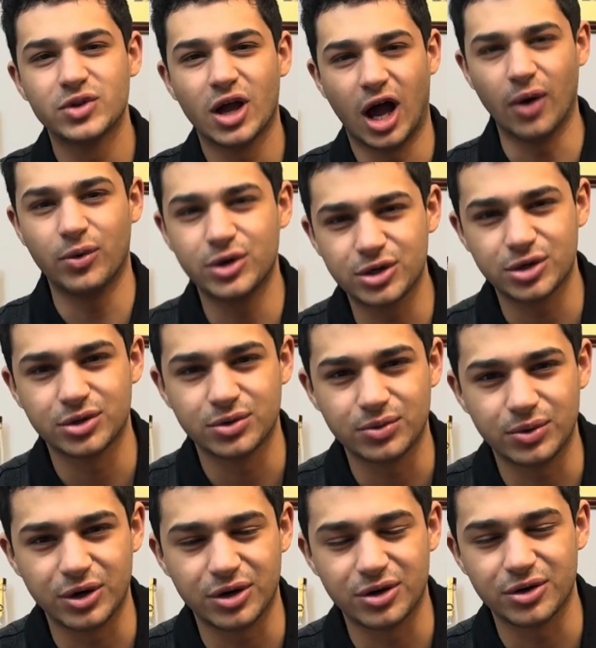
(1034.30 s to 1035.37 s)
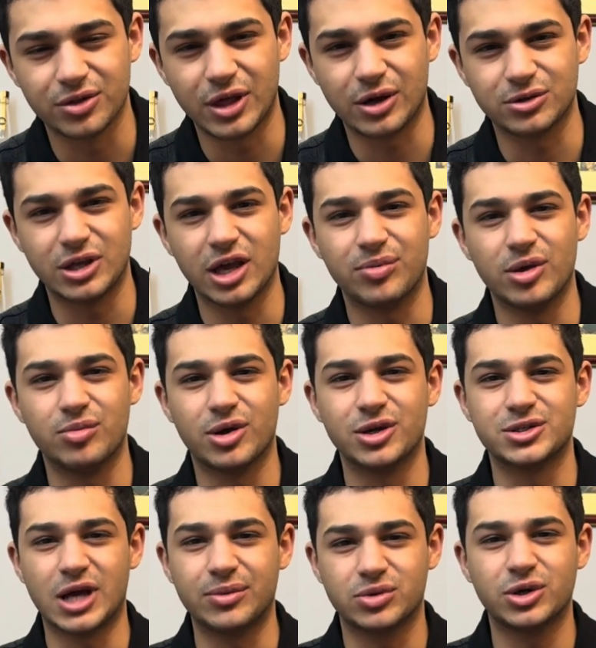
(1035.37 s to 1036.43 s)
I wonder where that'll take me,
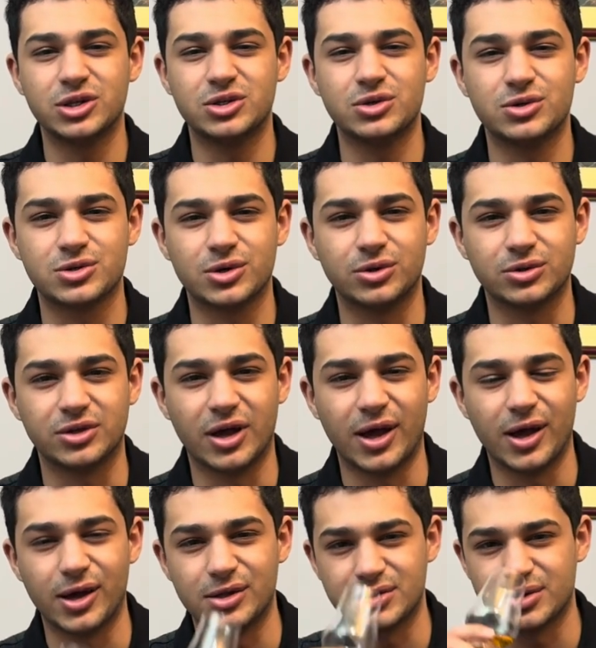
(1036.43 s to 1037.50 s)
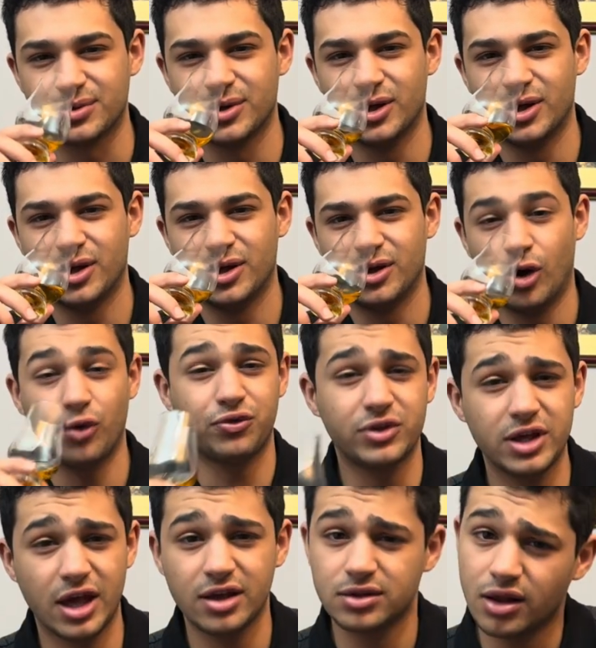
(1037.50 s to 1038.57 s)
because I'm 22 years old, and
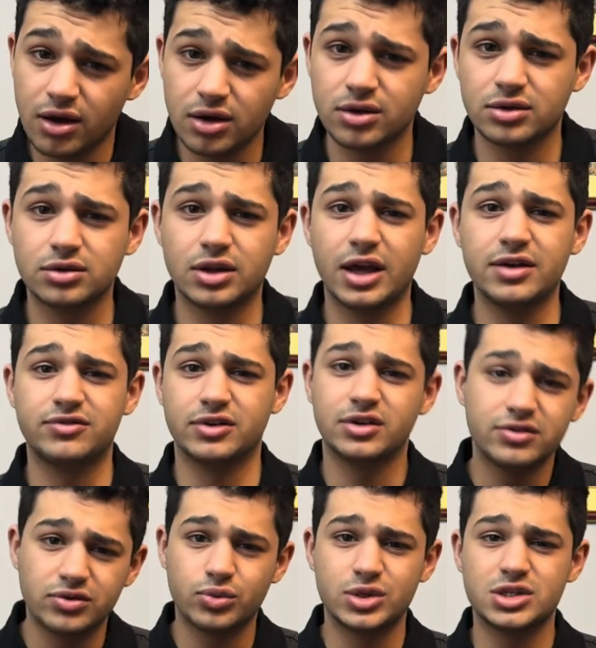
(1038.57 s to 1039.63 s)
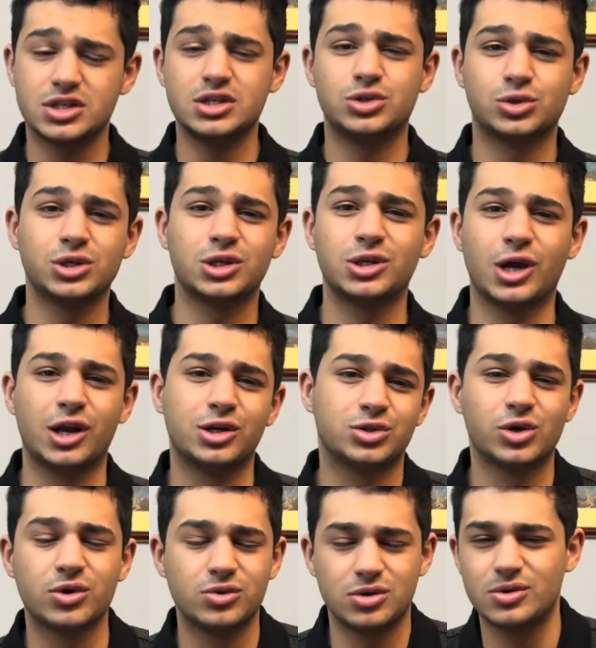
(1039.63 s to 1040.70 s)
hopefully a long life of whiskey drinking and
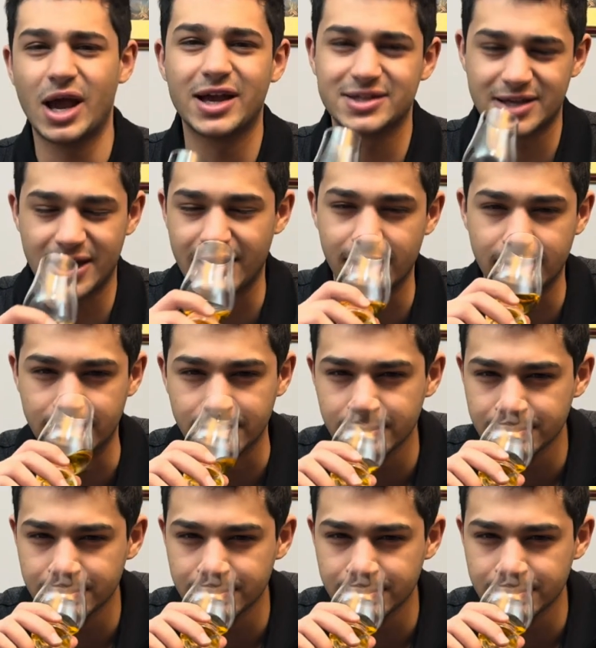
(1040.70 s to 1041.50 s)
enjoying with you guys ahead.